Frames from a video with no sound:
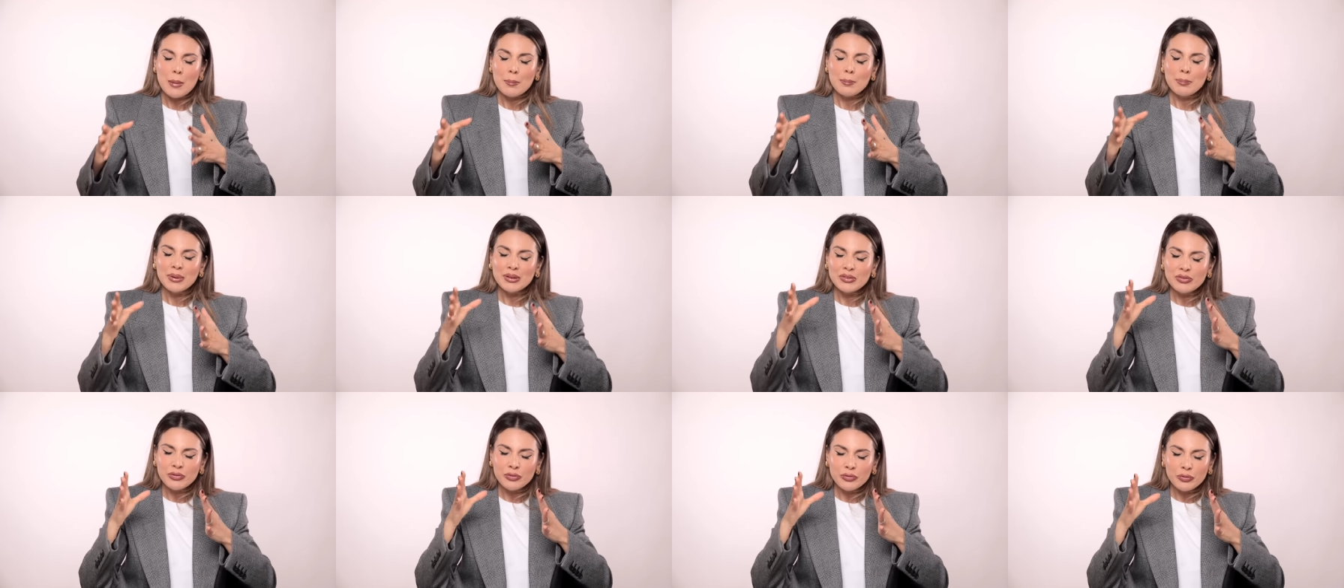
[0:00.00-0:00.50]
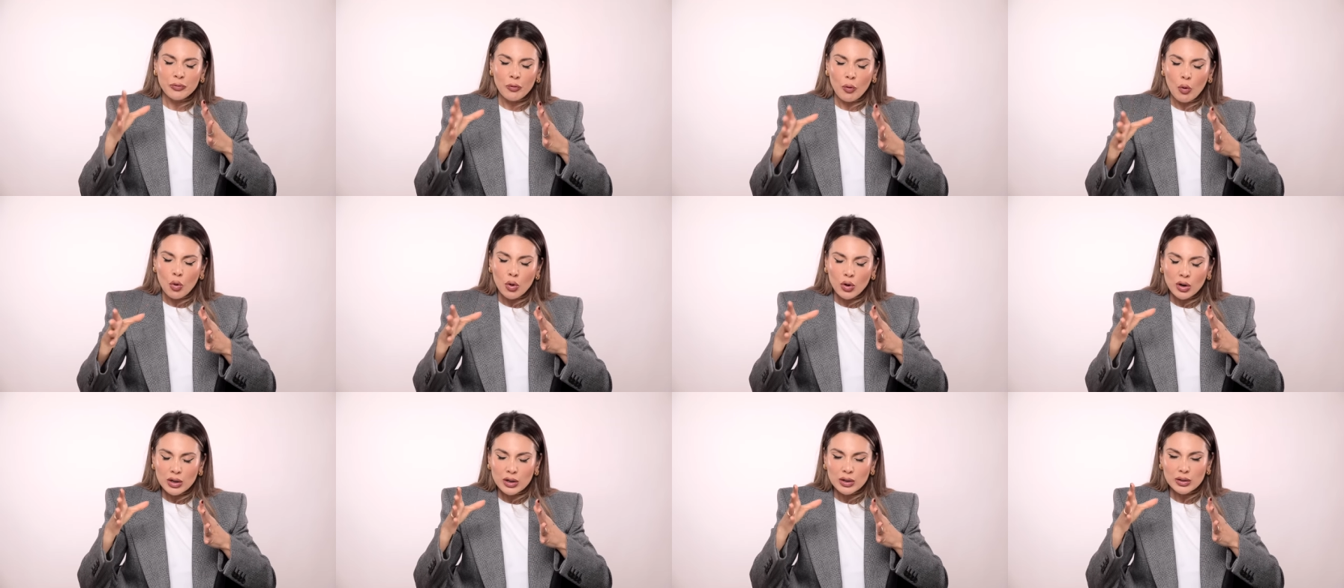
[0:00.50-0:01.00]
But
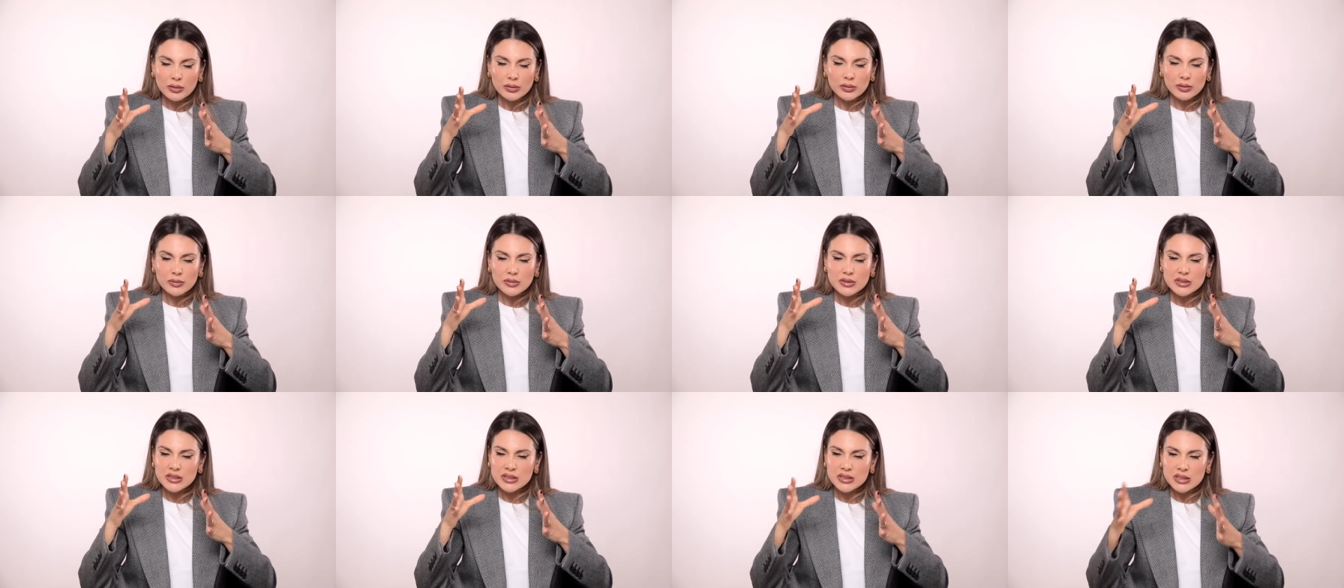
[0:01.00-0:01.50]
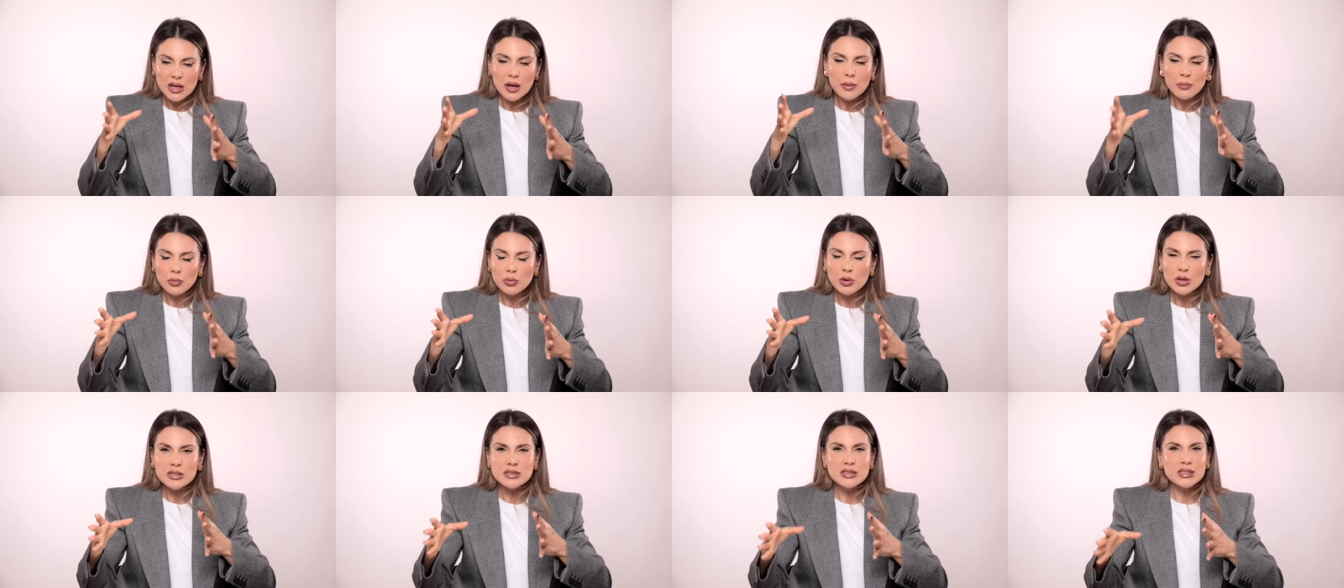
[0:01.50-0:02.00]
for some
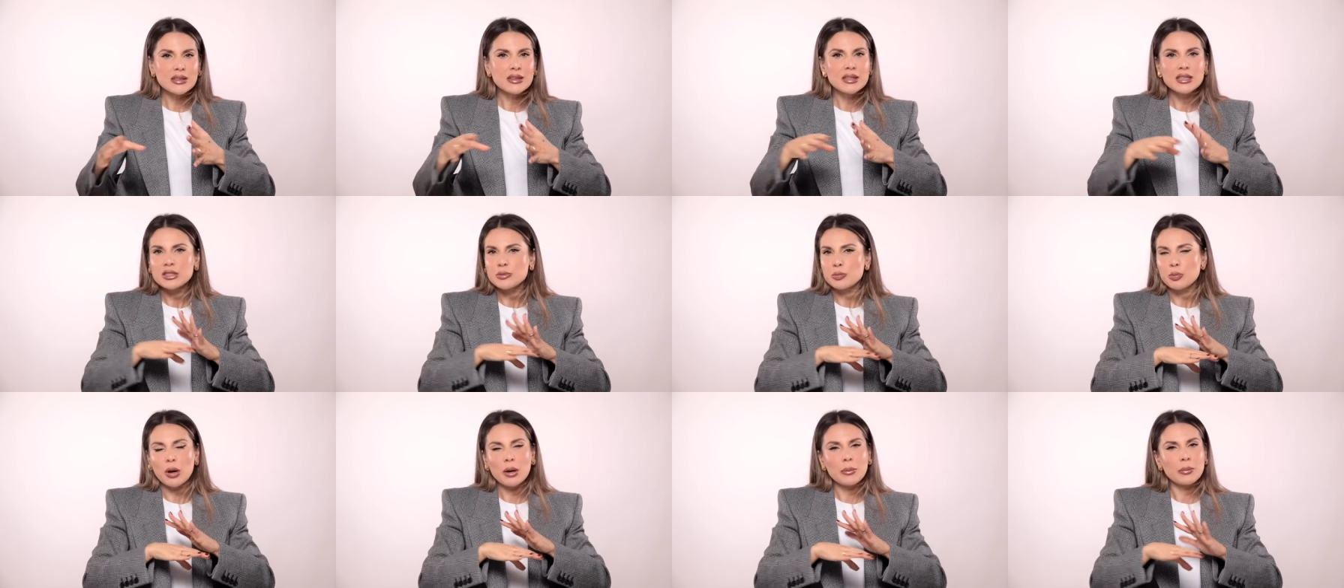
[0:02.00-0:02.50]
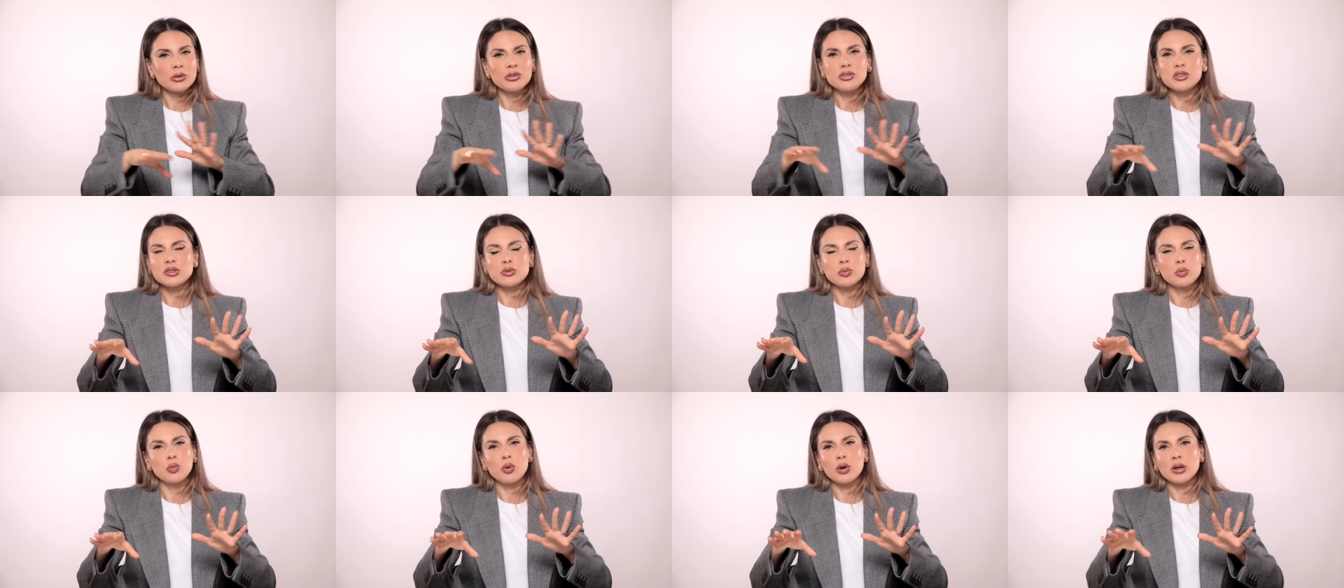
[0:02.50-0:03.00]
reason, this primer
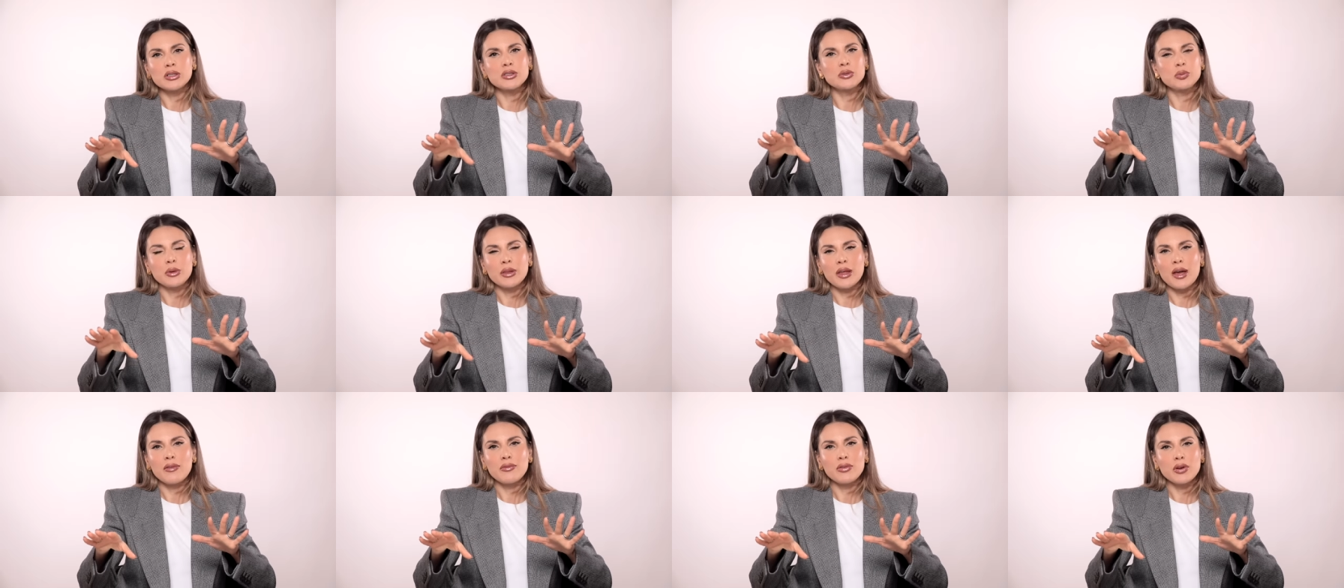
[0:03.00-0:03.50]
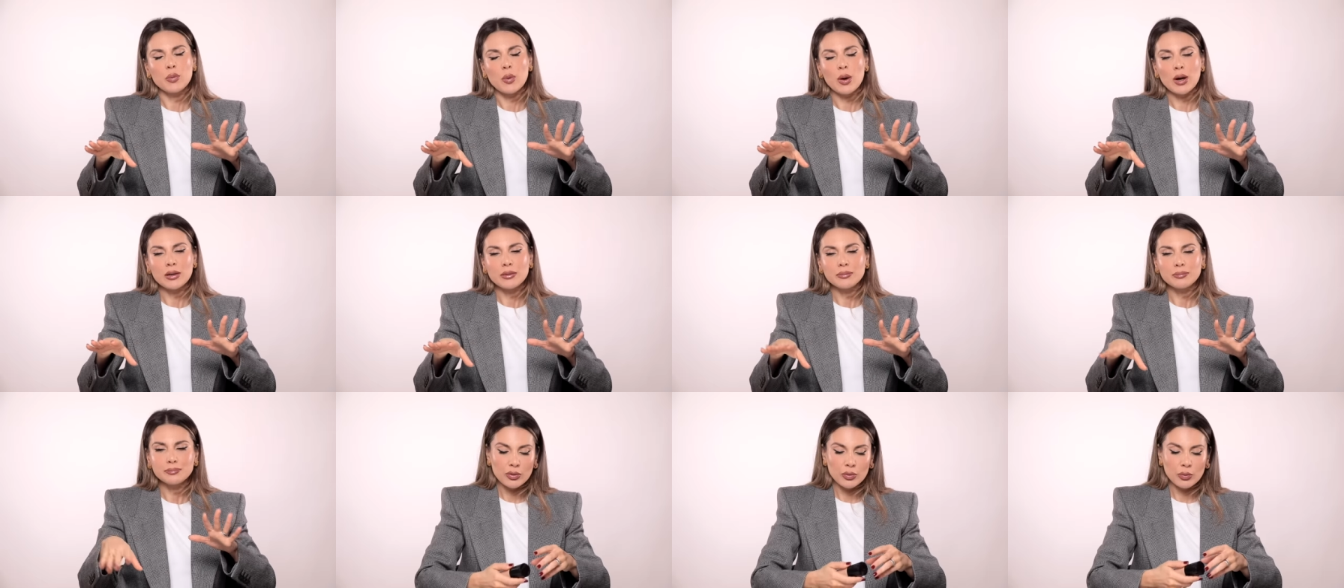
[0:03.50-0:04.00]
just works with everyone.